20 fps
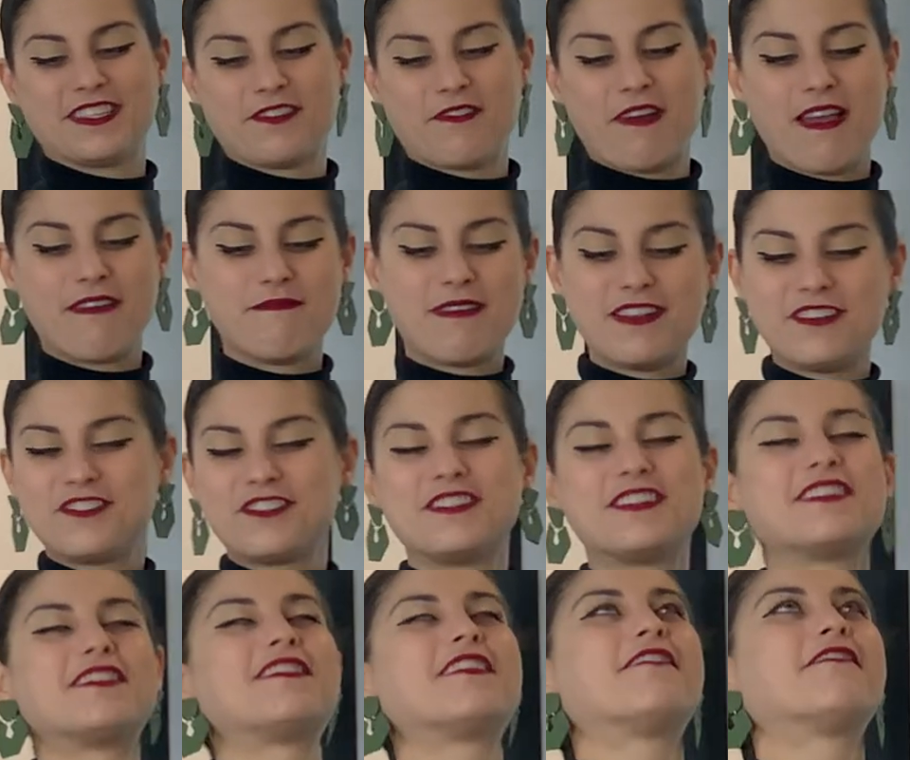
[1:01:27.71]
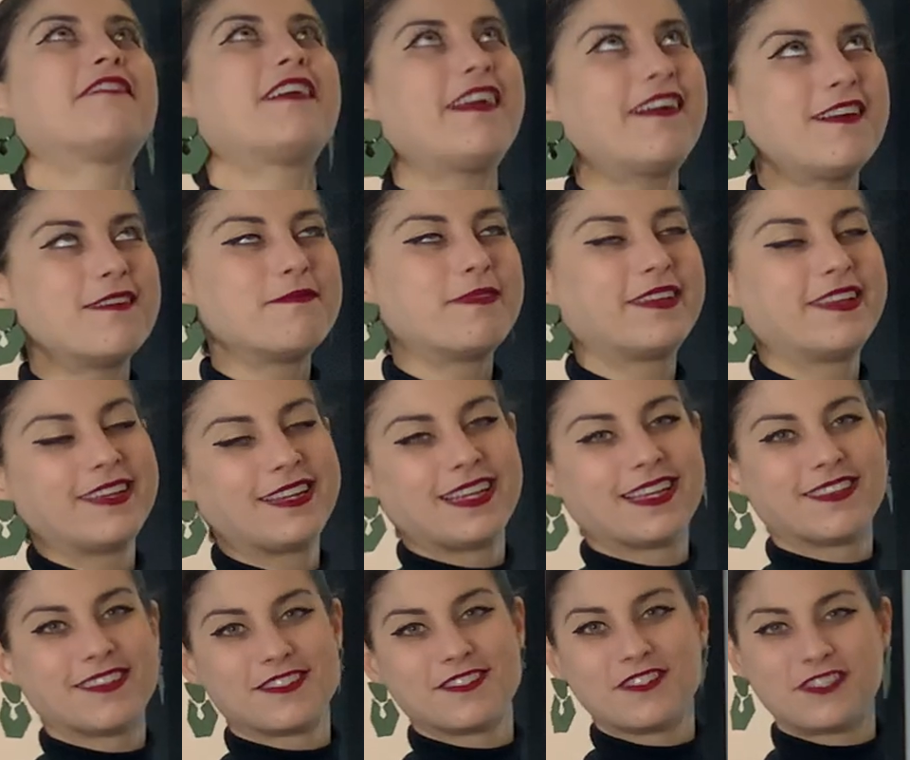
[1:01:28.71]
So I mentioned at the very beginning
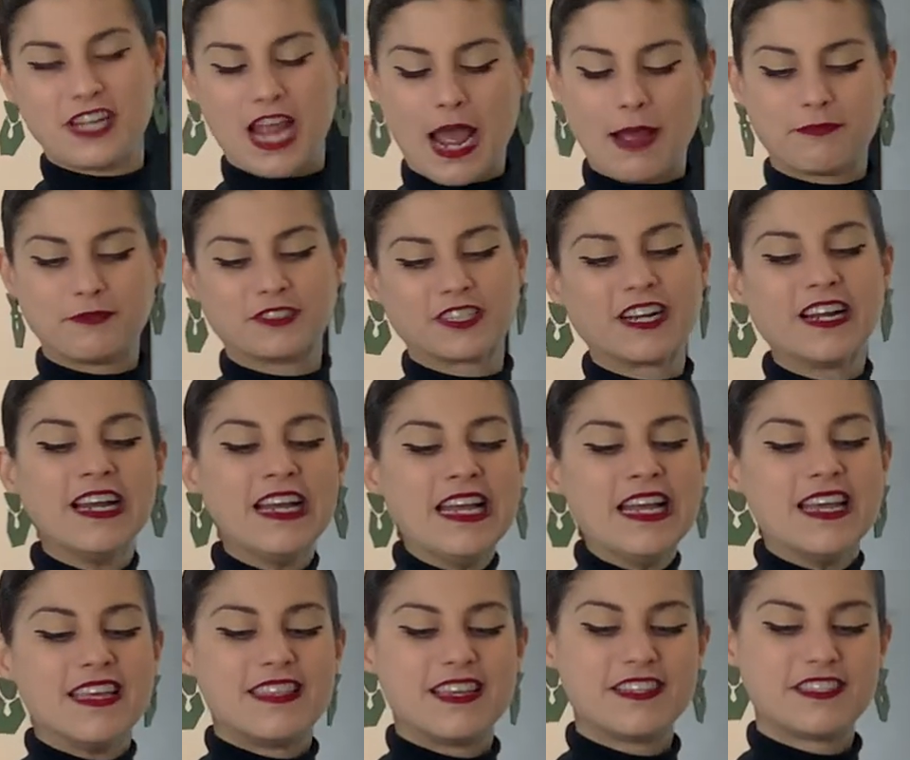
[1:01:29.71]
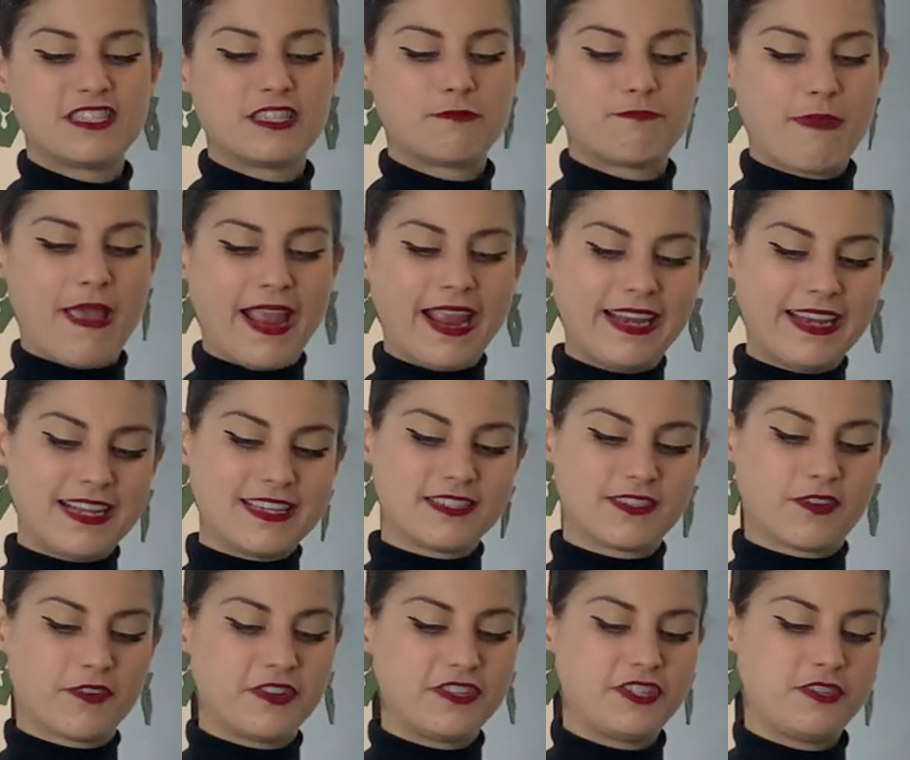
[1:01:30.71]
of this chapter that Spain is
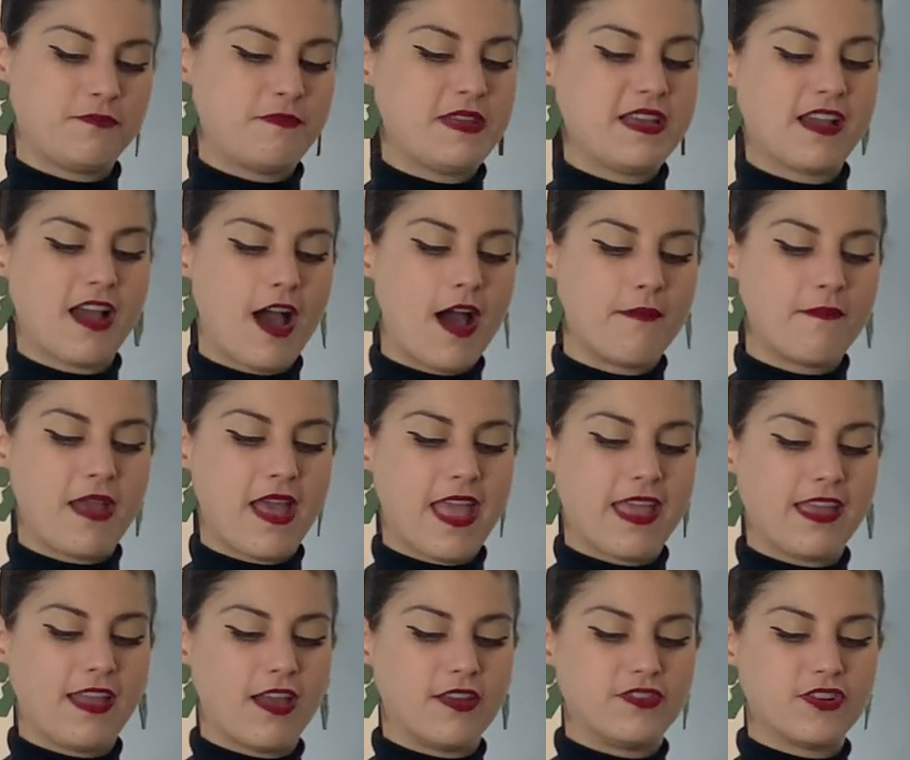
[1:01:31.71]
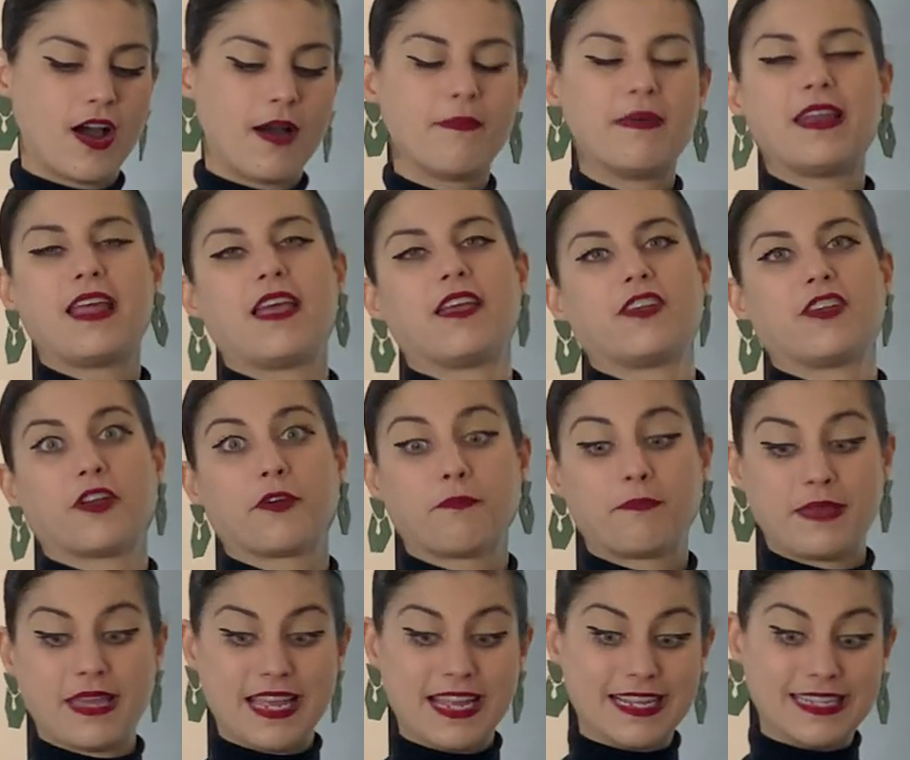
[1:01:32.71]
going to become a dominant
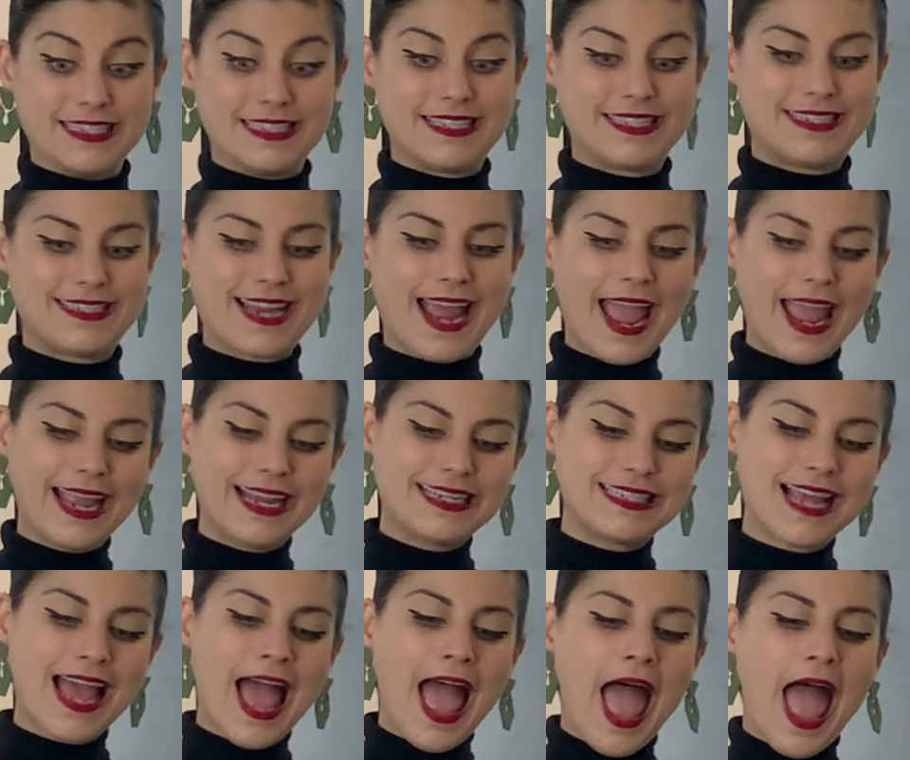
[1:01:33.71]
European state